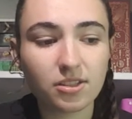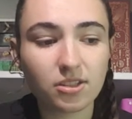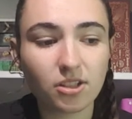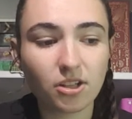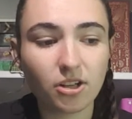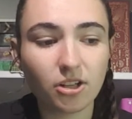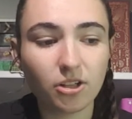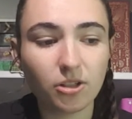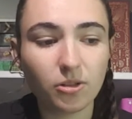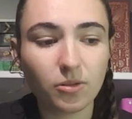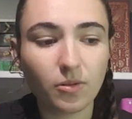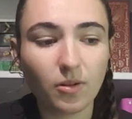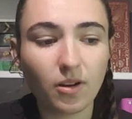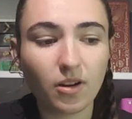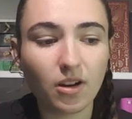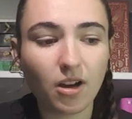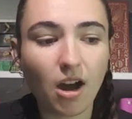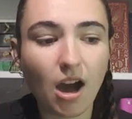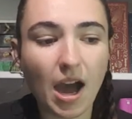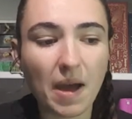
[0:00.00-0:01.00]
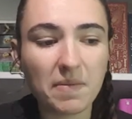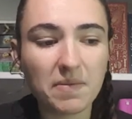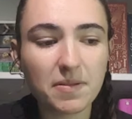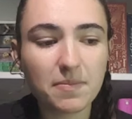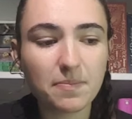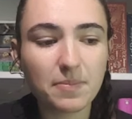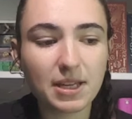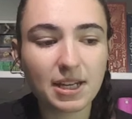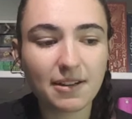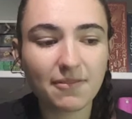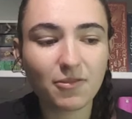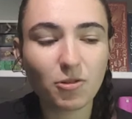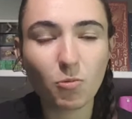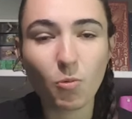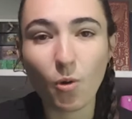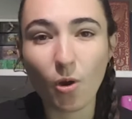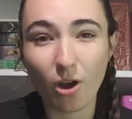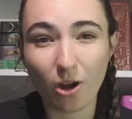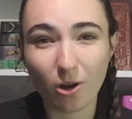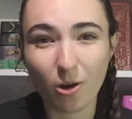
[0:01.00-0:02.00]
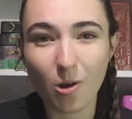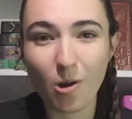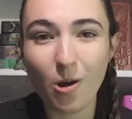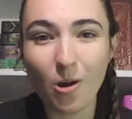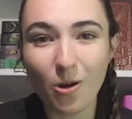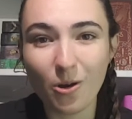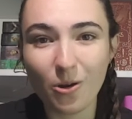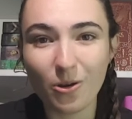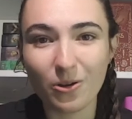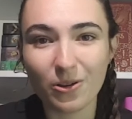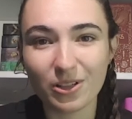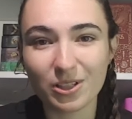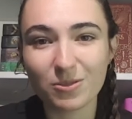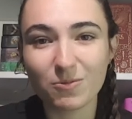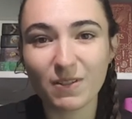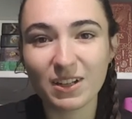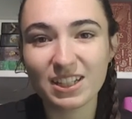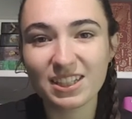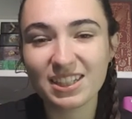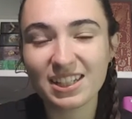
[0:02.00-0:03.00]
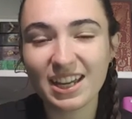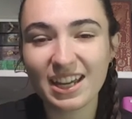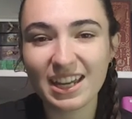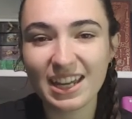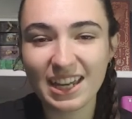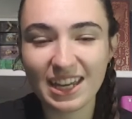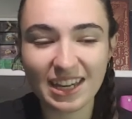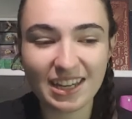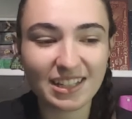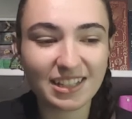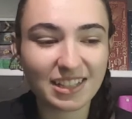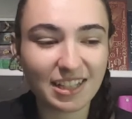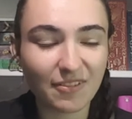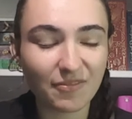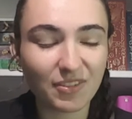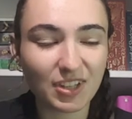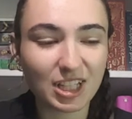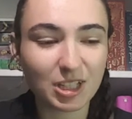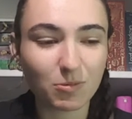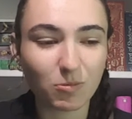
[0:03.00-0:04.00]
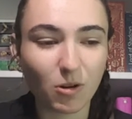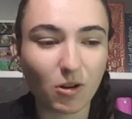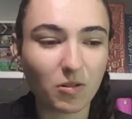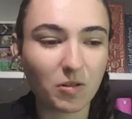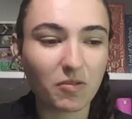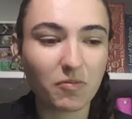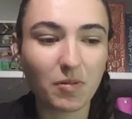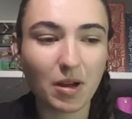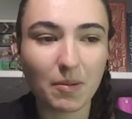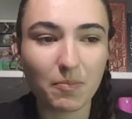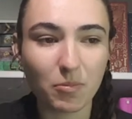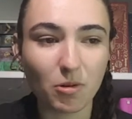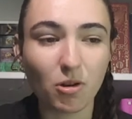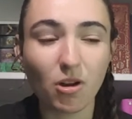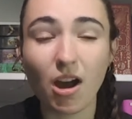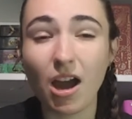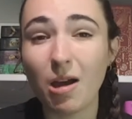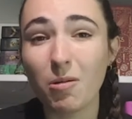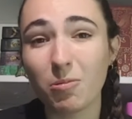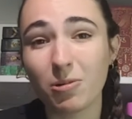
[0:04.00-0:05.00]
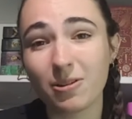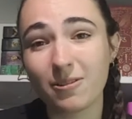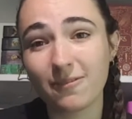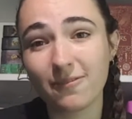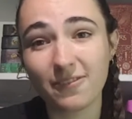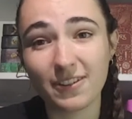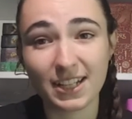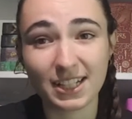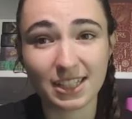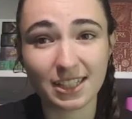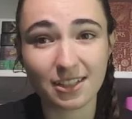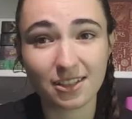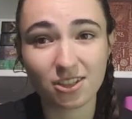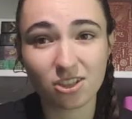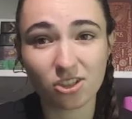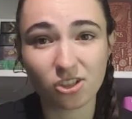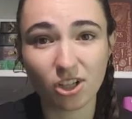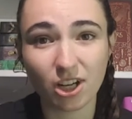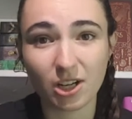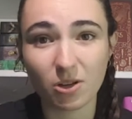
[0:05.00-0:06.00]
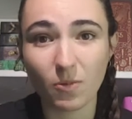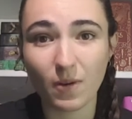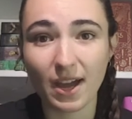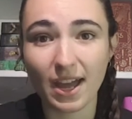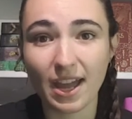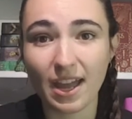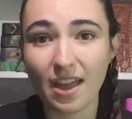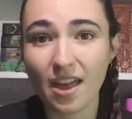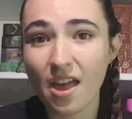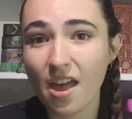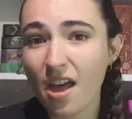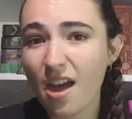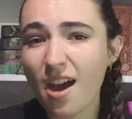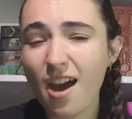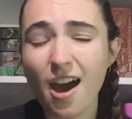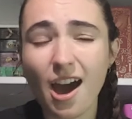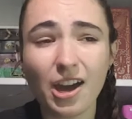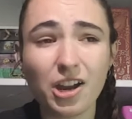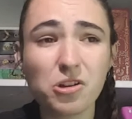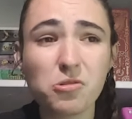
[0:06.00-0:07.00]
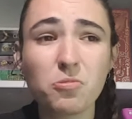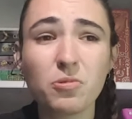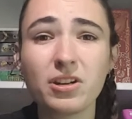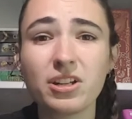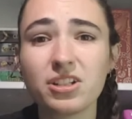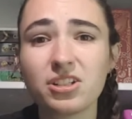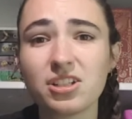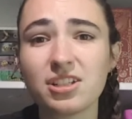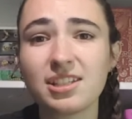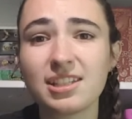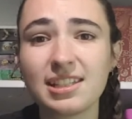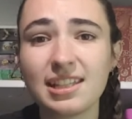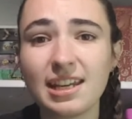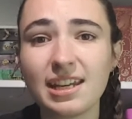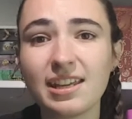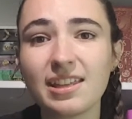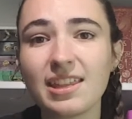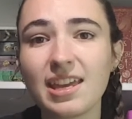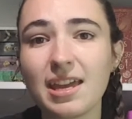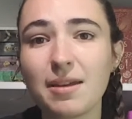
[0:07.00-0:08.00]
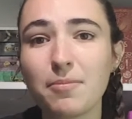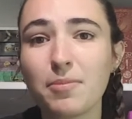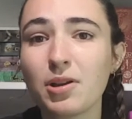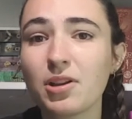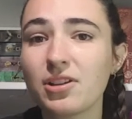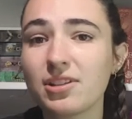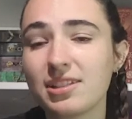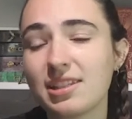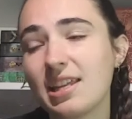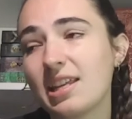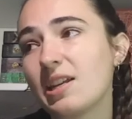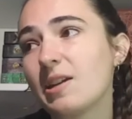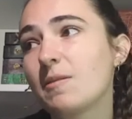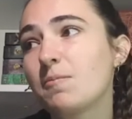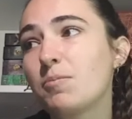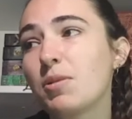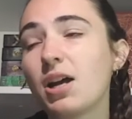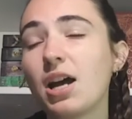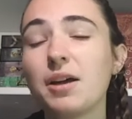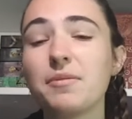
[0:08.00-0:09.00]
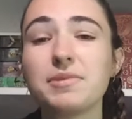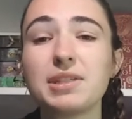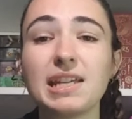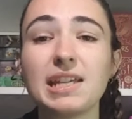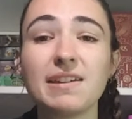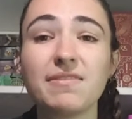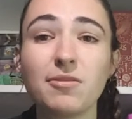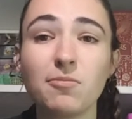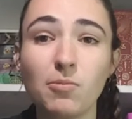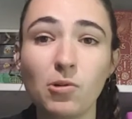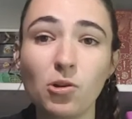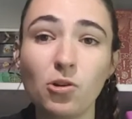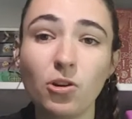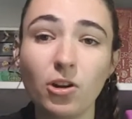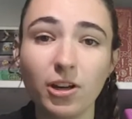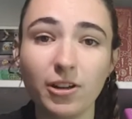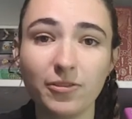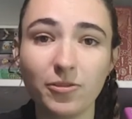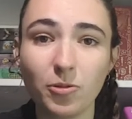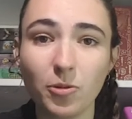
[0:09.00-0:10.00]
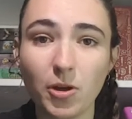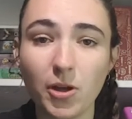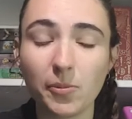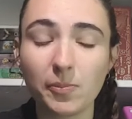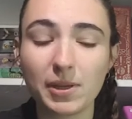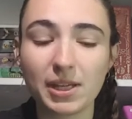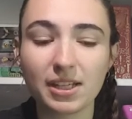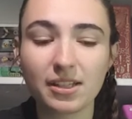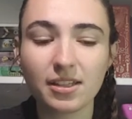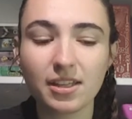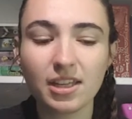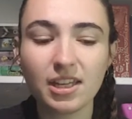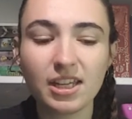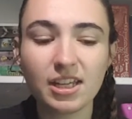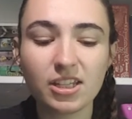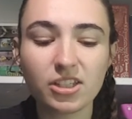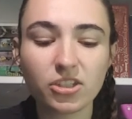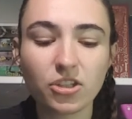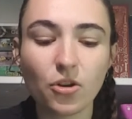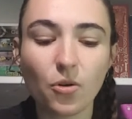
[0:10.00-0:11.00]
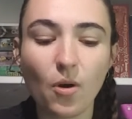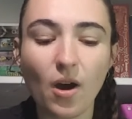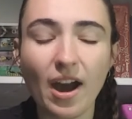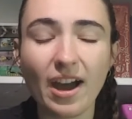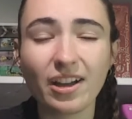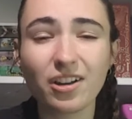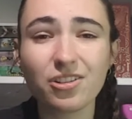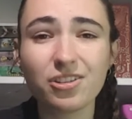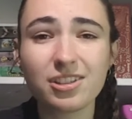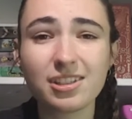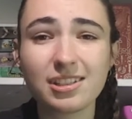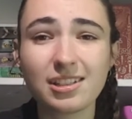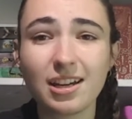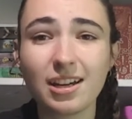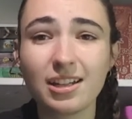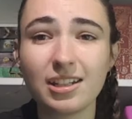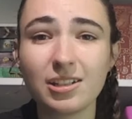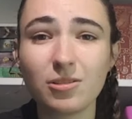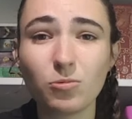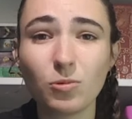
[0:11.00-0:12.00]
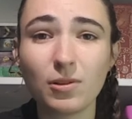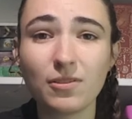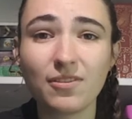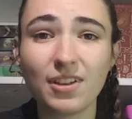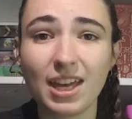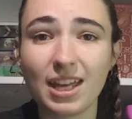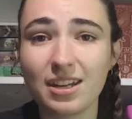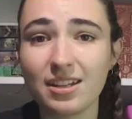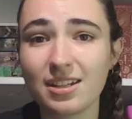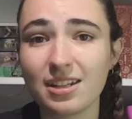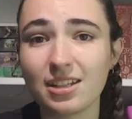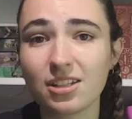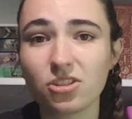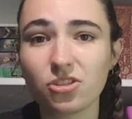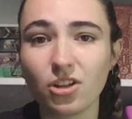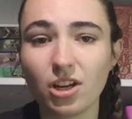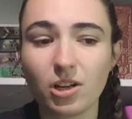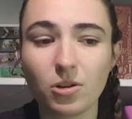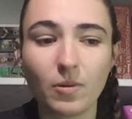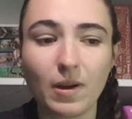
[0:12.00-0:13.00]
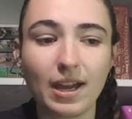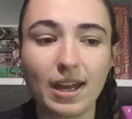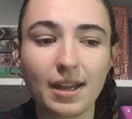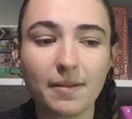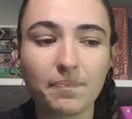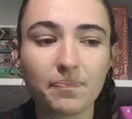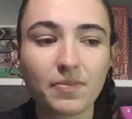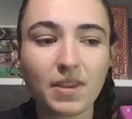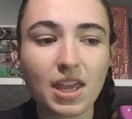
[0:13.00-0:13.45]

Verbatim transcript: So I'm a bit of a workhorse. Once I hear something's wrong with my book, I want to fix it straight away. I don't want it just sitting there because then it becomes even more overwhelming. So I got started with editing straight away.